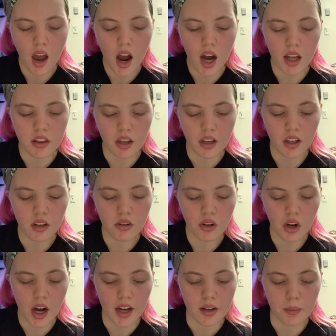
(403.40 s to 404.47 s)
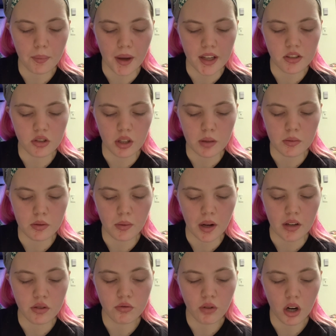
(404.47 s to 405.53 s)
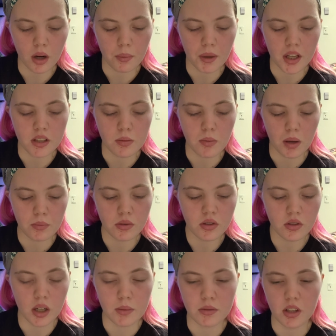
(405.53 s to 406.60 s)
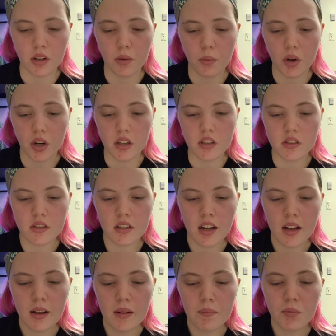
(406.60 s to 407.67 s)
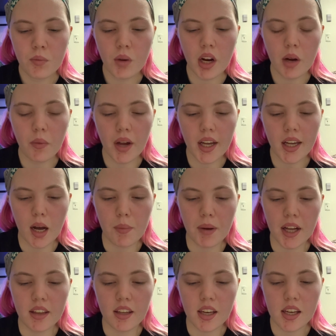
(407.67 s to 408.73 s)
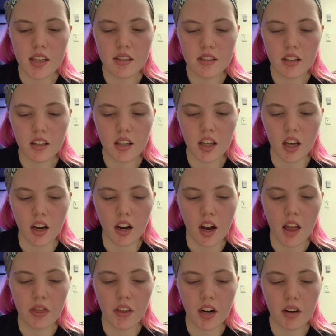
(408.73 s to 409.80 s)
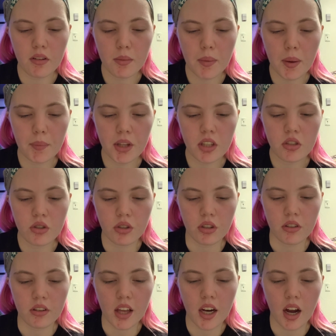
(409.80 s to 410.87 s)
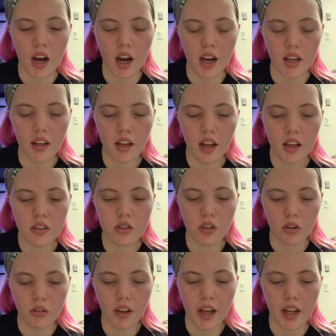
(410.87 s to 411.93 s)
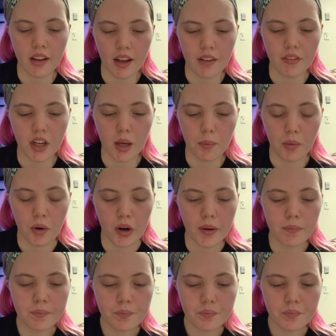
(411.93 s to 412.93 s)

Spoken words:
I thought you grew out of bad dreams, but I was wrong because Mom's screams are the worst. When I wake up, I think he's still here, and then I remember the truth, and I don't like life anymore.